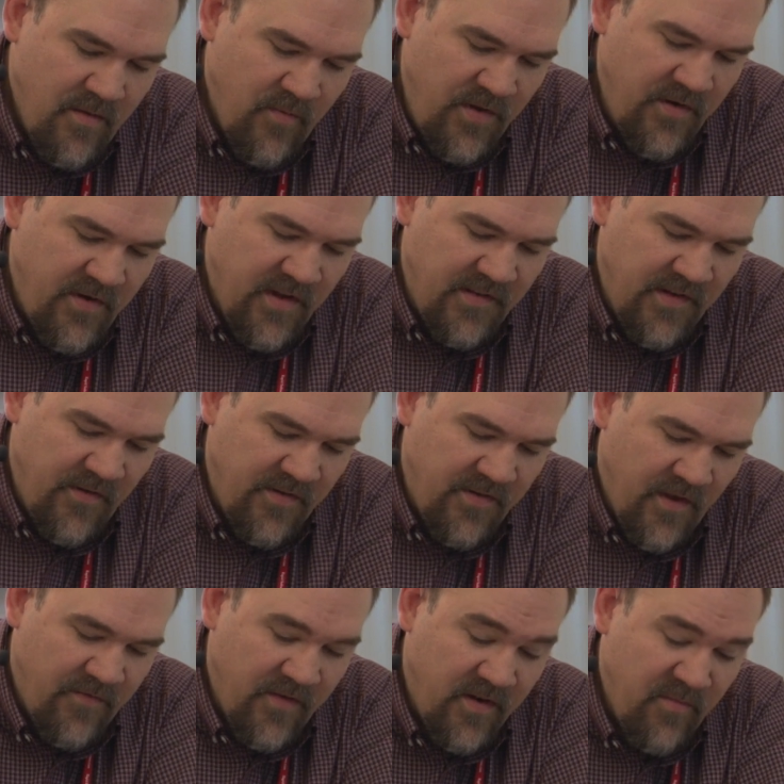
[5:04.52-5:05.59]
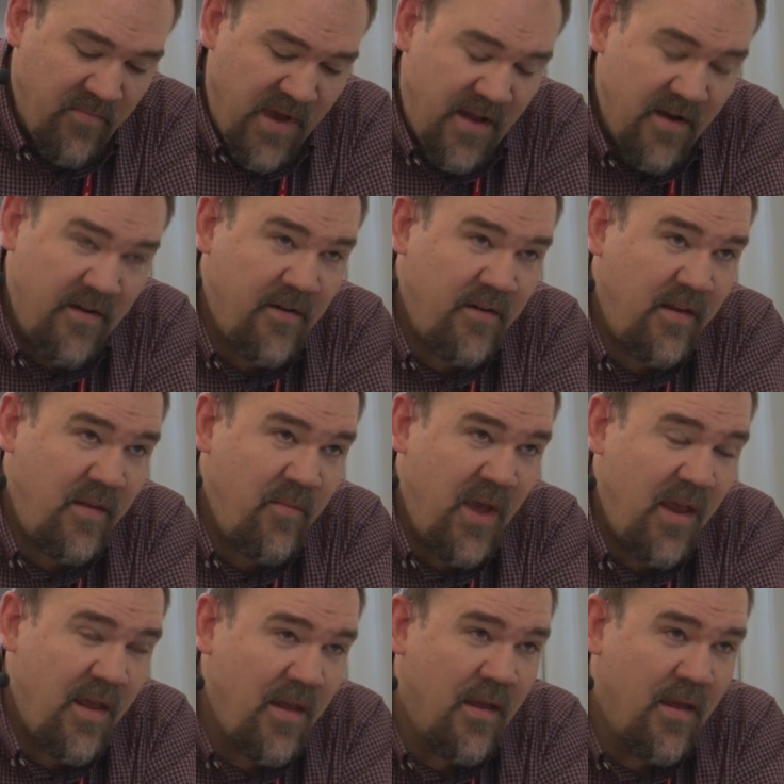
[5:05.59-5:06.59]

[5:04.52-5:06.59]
Would you consider yourself a competitor to eBay?